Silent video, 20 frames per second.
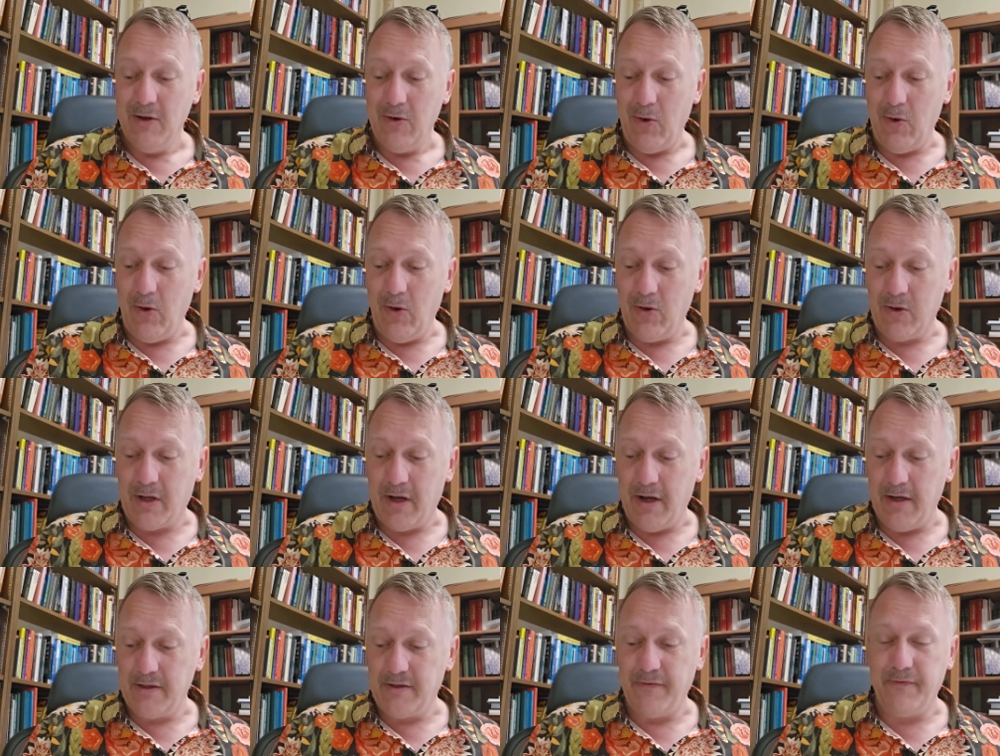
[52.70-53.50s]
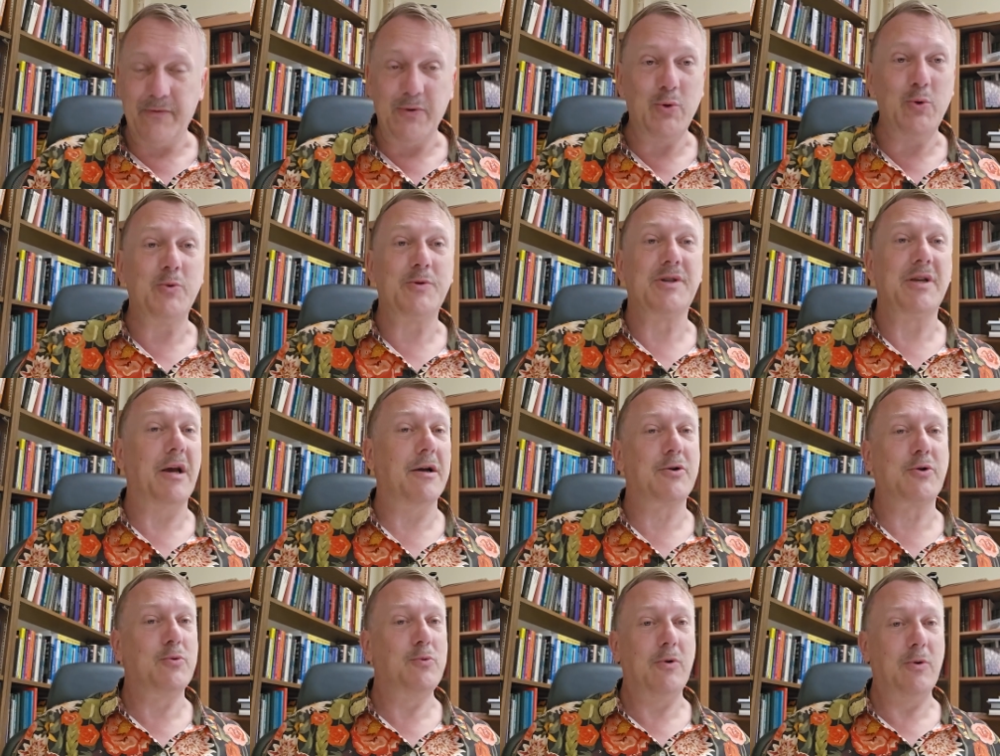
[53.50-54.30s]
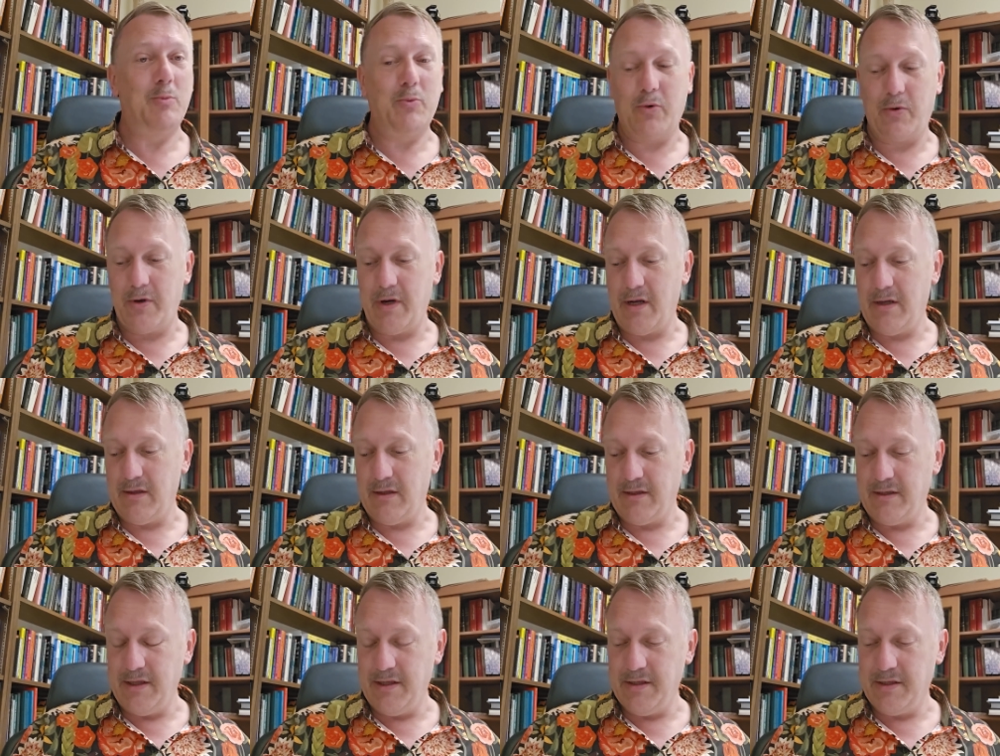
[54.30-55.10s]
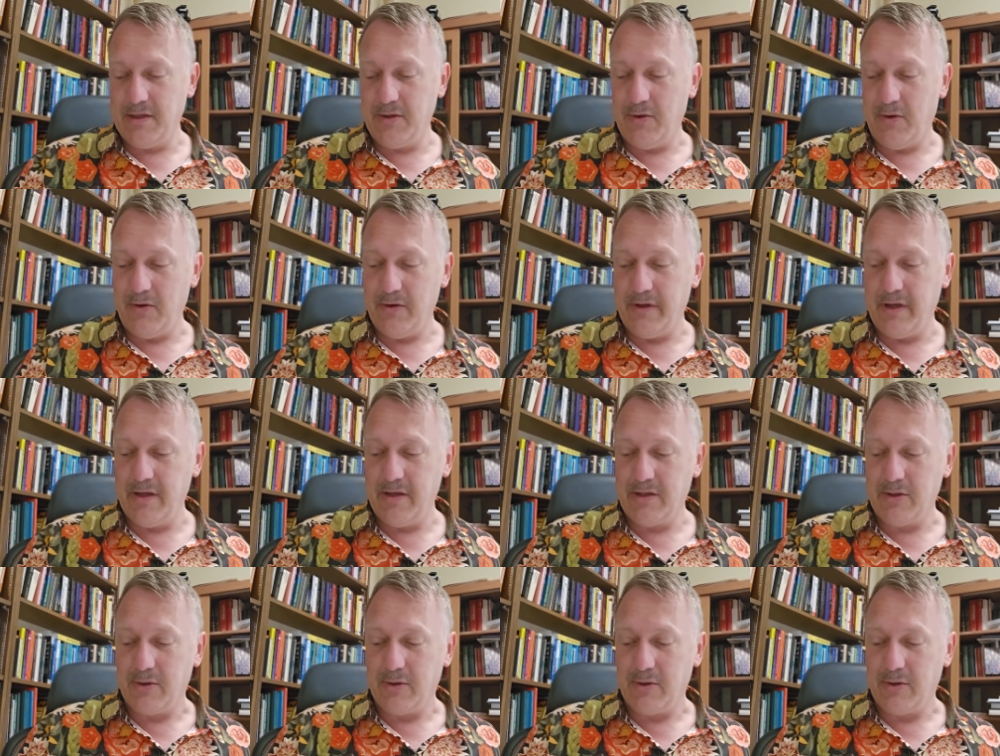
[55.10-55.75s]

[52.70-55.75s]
all, all kinds of new sexual moralities and all these